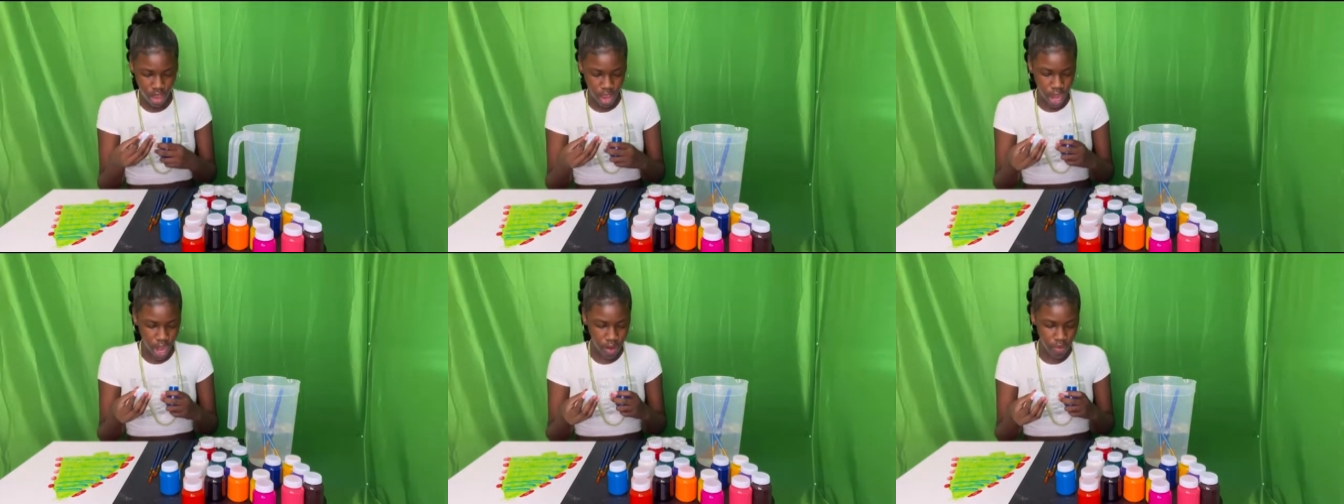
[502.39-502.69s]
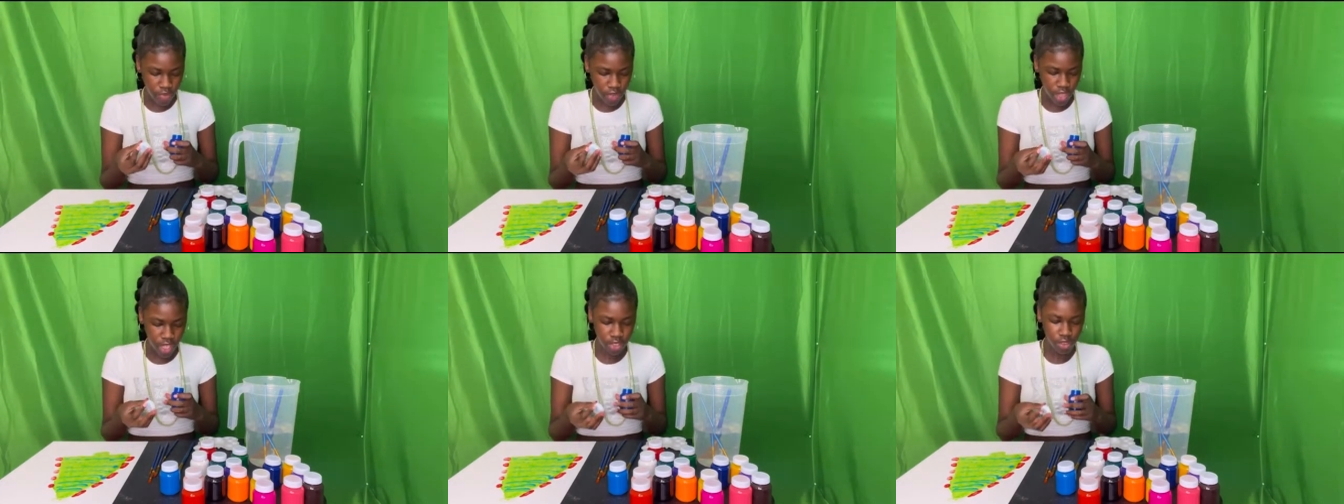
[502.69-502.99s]

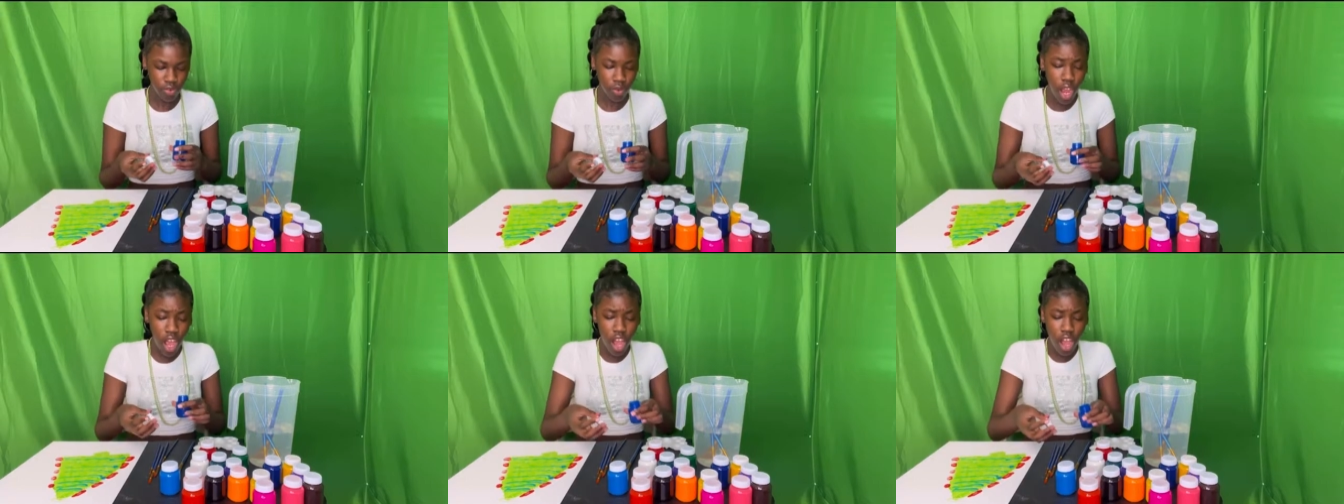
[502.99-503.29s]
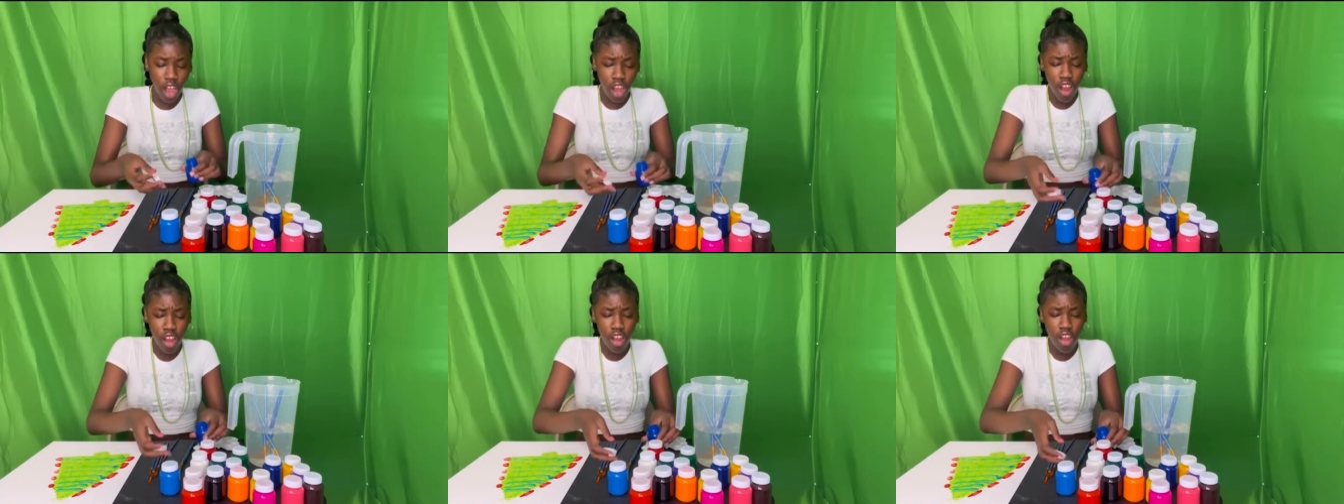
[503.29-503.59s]
Everything's
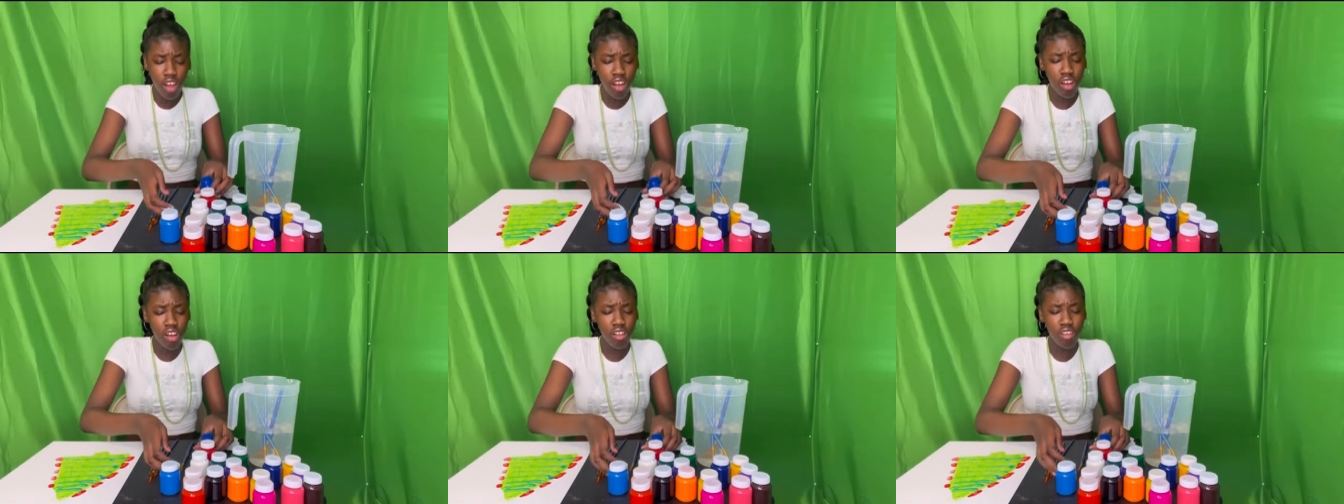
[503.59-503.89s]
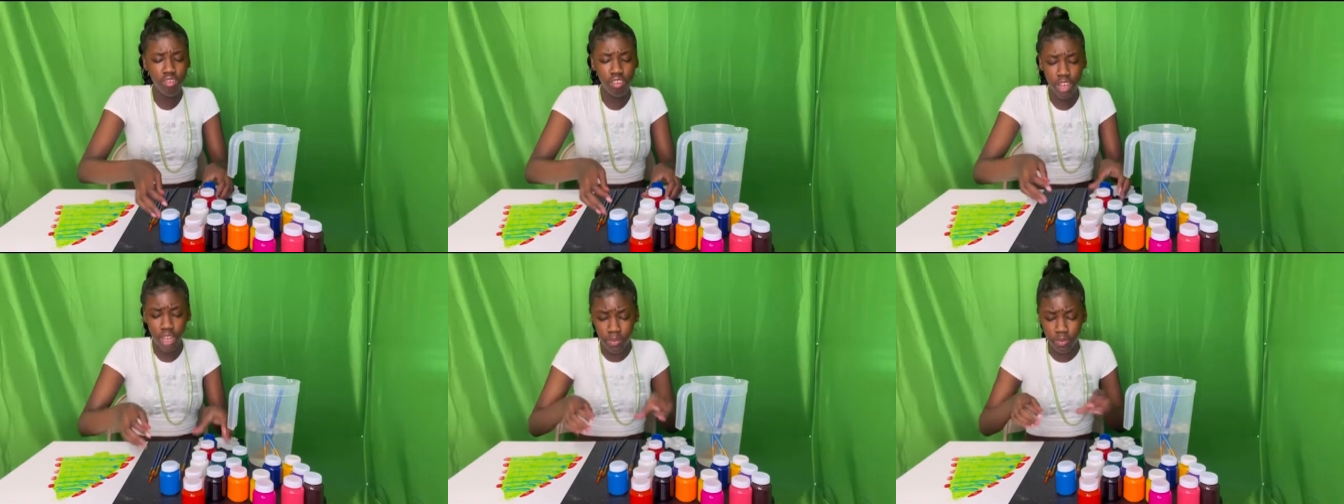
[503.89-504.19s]

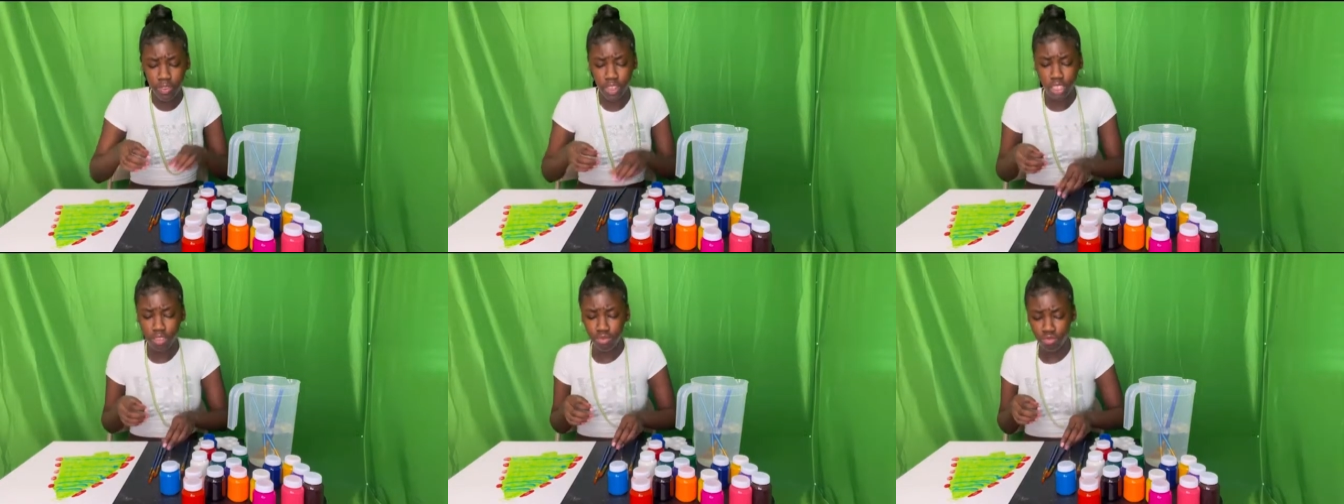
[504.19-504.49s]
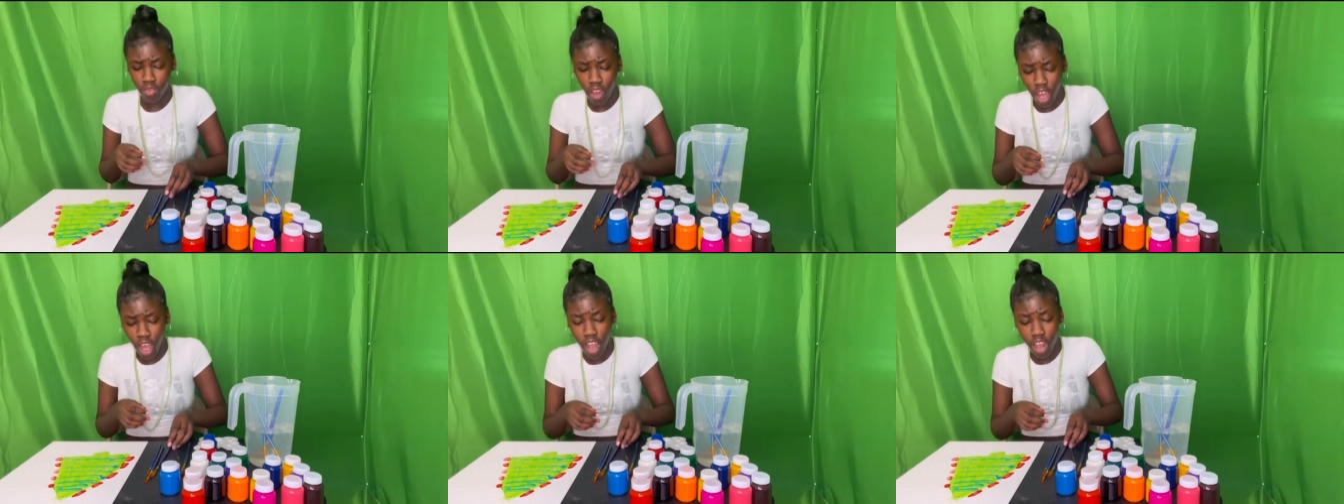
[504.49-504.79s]
wrong, everything's
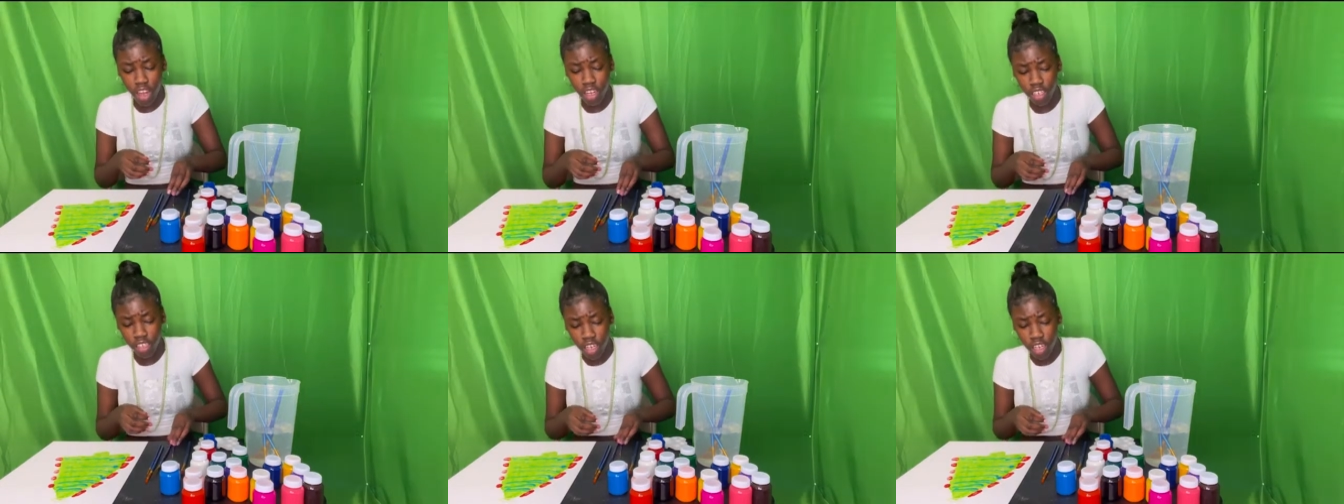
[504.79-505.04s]
right.